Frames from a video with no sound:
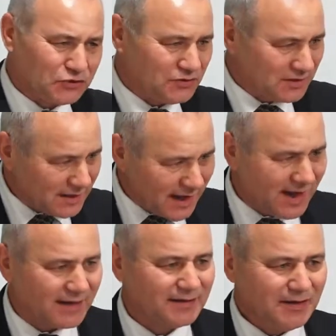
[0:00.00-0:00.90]

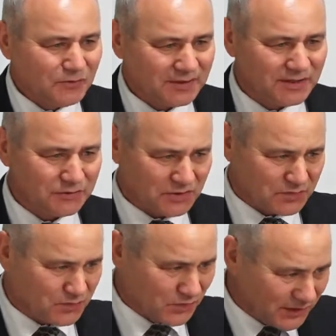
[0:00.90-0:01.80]
deny what he was
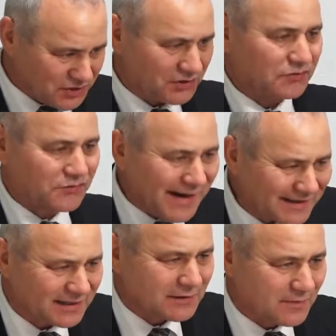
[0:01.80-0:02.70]
preaching,
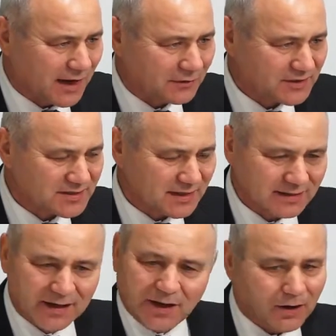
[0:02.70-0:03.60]
writing about. He said,
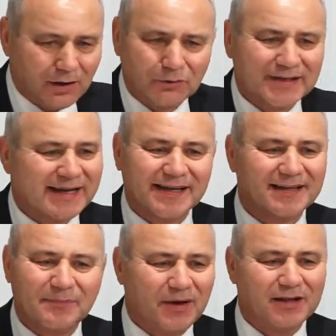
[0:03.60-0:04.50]
all what I can
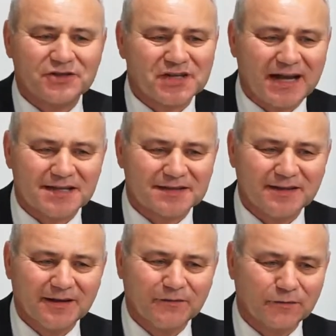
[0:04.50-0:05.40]
apologize
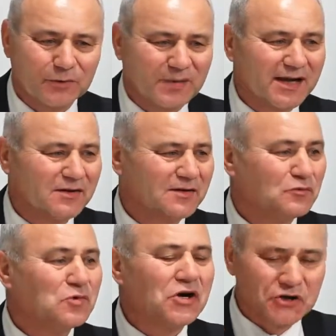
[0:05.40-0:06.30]
for my
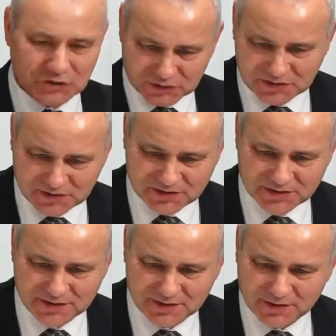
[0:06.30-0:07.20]

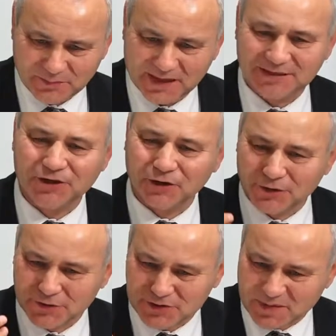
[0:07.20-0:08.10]
words, my
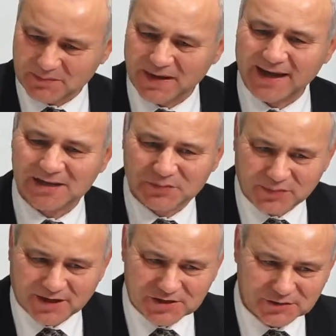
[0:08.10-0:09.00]
tones, my, my
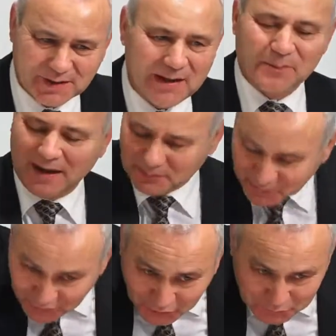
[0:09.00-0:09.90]
expression, but
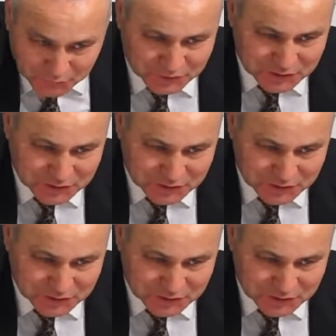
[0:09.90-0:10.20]
not for the